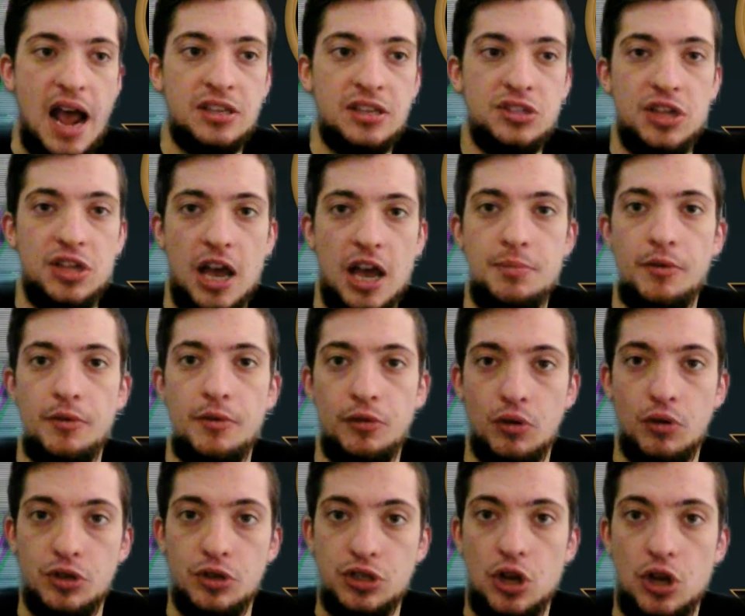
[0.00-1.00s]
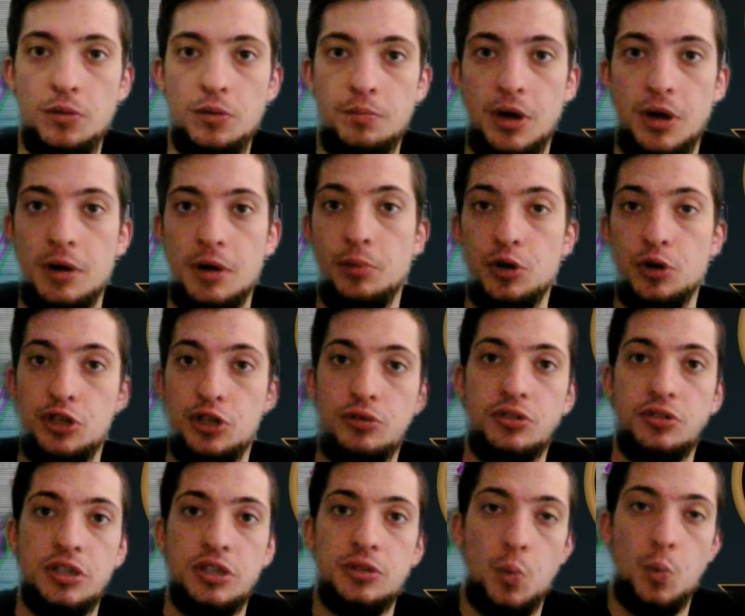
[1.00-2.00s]
X type of a result, but it
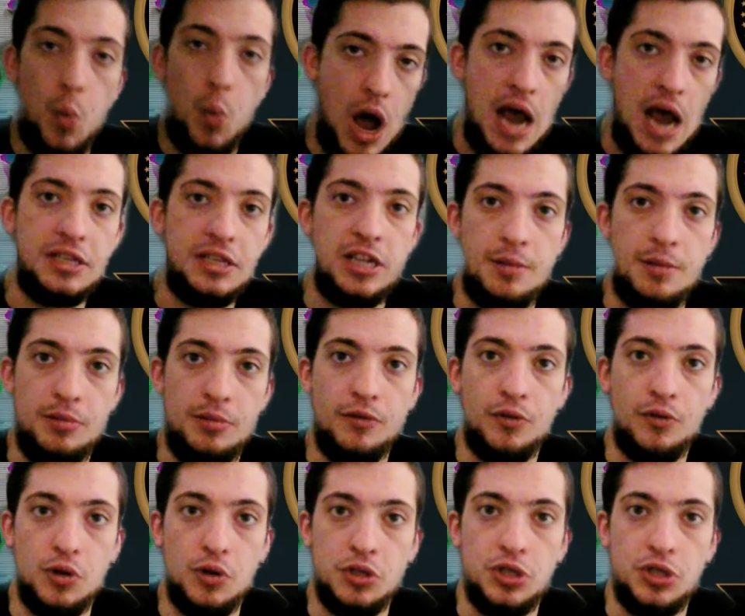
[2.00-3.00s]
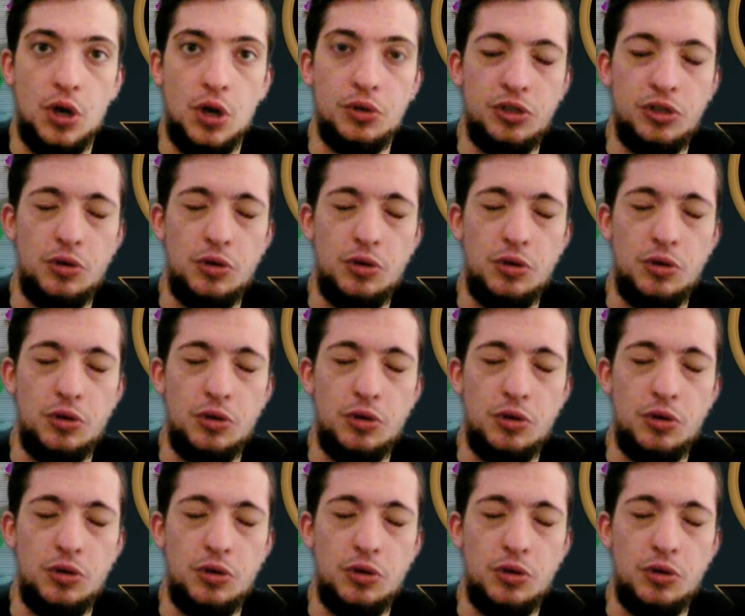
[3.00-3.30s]
produces Y type of a result.